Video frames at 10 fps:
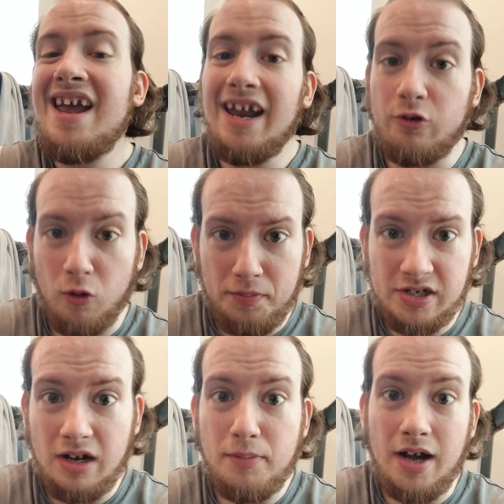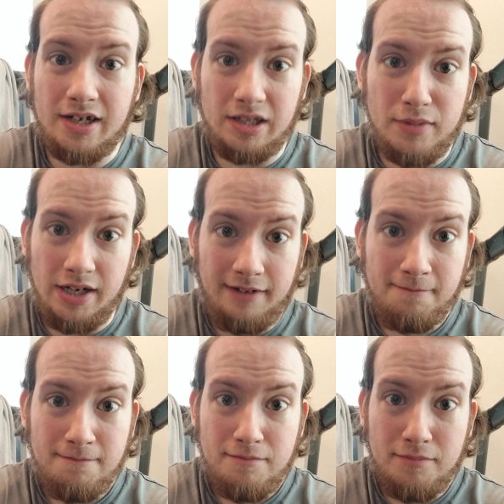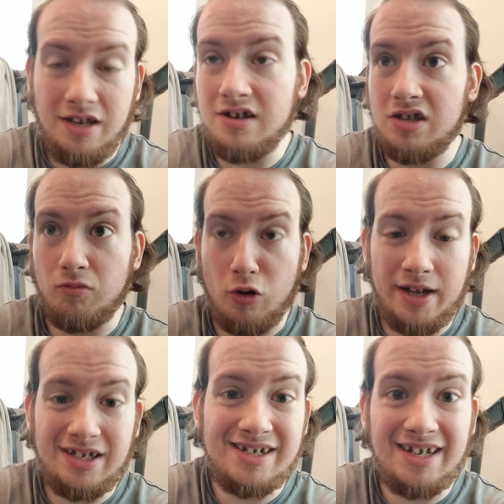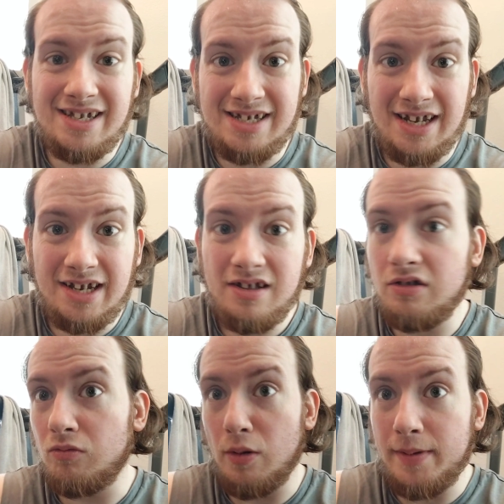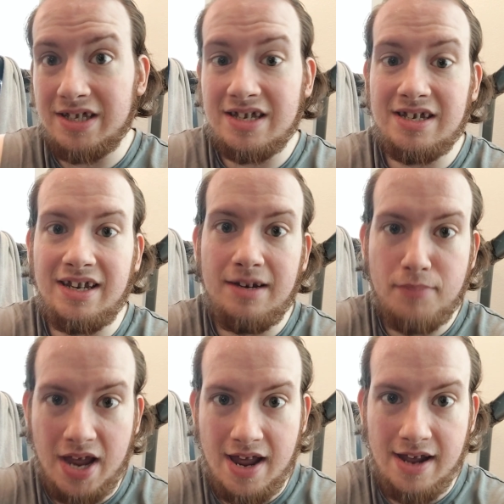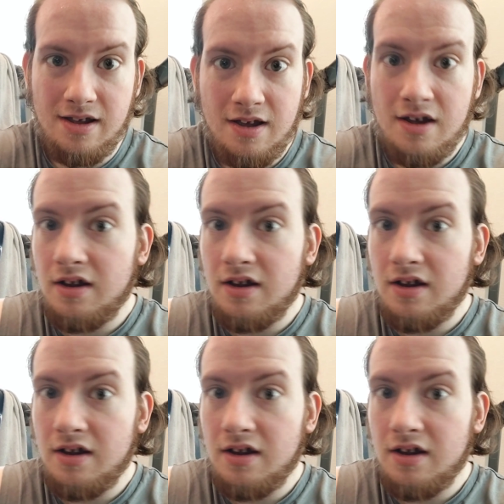and corporate's going to pocket the money because the robot doesn't get sick, the robot doesn't need pay,